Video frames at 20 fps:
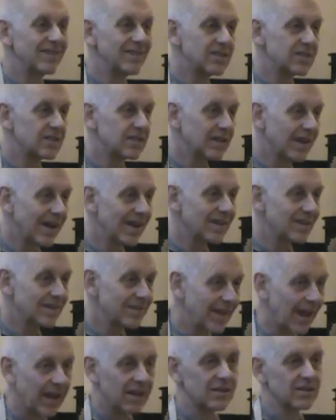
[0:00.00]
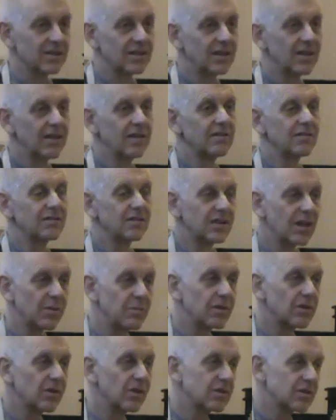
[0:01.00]
is like that.
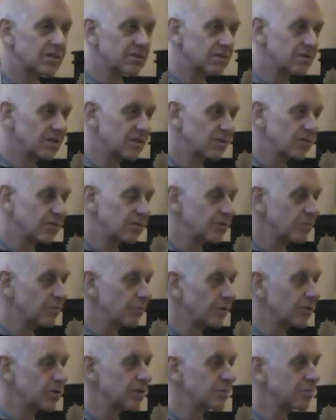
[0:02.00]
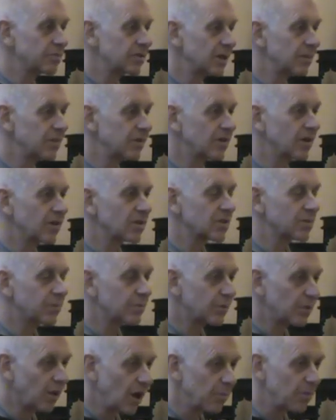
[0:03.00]
Demigods, you worship demigods
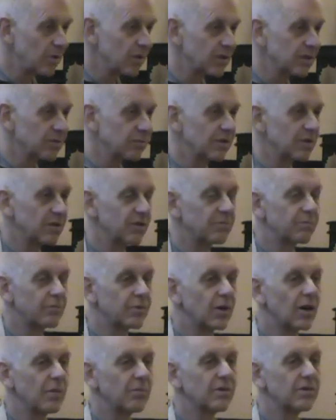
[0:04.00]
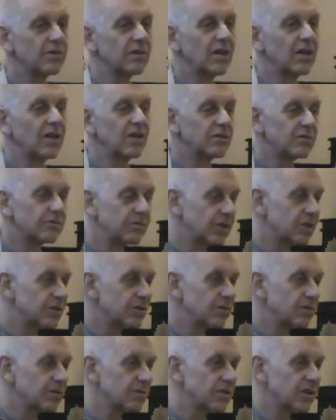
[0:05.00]
probably with the proper
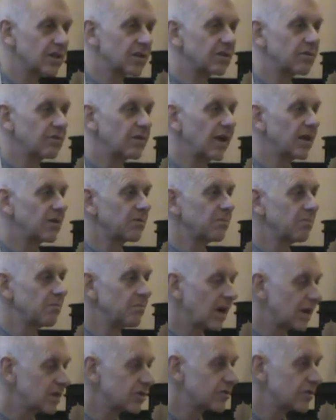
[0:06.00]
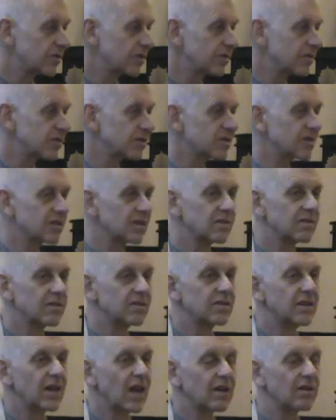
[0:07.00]
rituals and the right mantras and
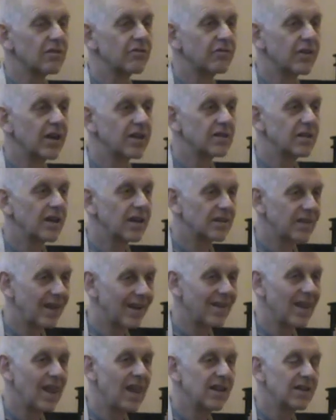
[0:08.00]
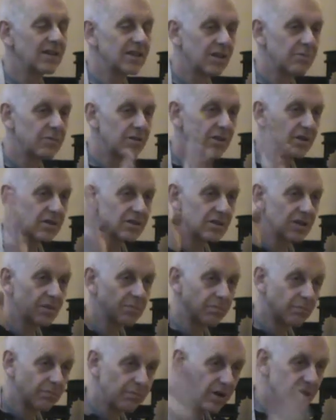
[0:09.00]
sacrifice like that. Demigods, they
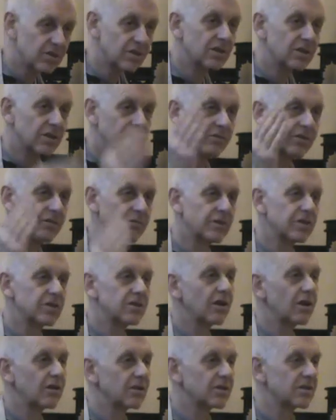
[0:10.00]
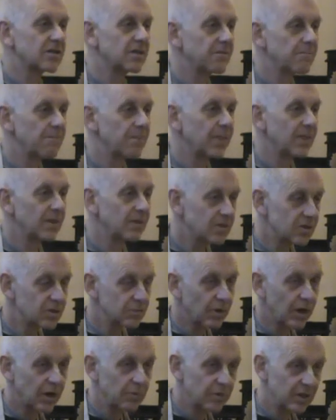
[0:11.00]
must give the results. This
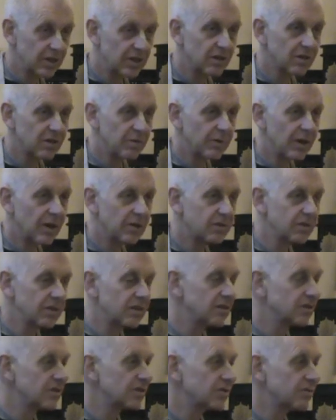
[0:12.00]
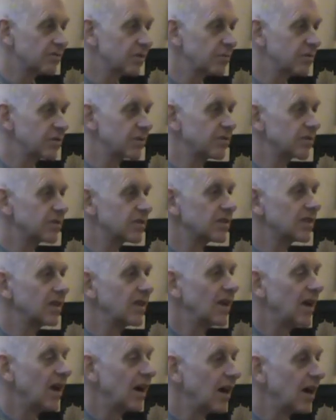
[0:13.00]
is what we hear about here in the scriptures,
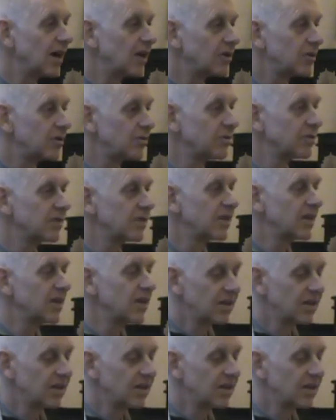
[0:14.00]
how,